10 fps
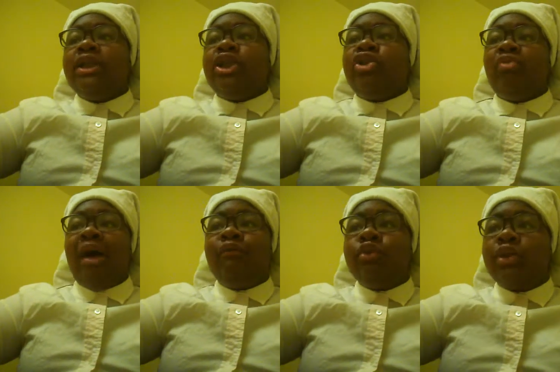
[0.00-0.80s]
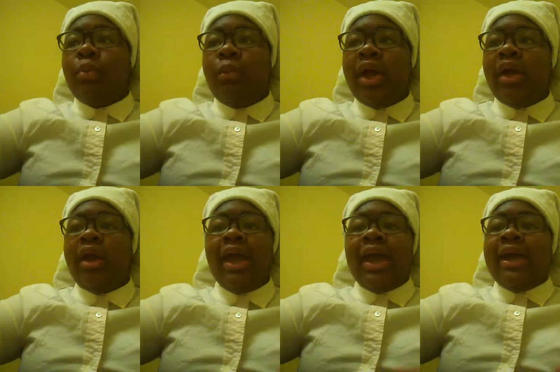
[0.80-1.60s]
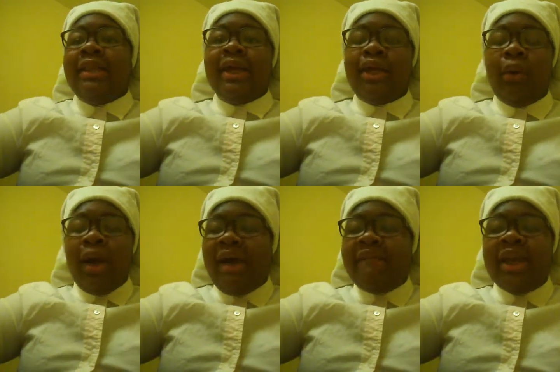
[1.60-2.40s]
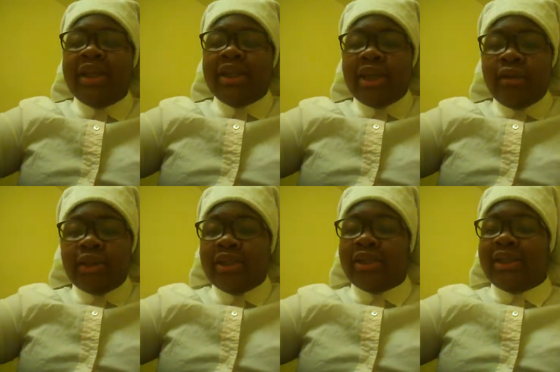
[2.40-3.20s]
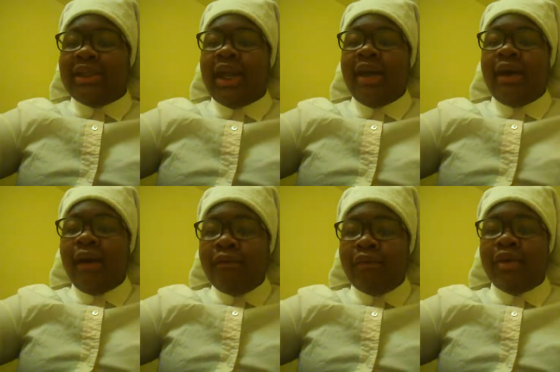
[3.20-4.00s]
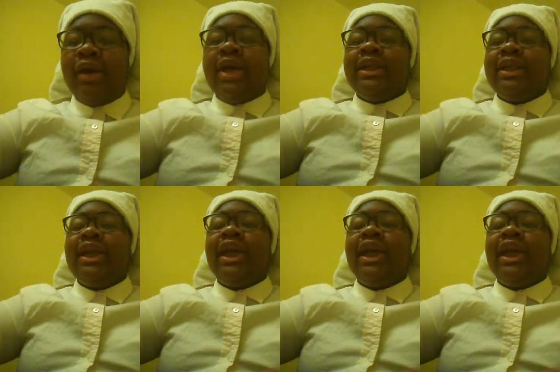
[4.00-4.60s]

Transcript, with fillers: to travel somewhere and they don't have any shelter to take cover to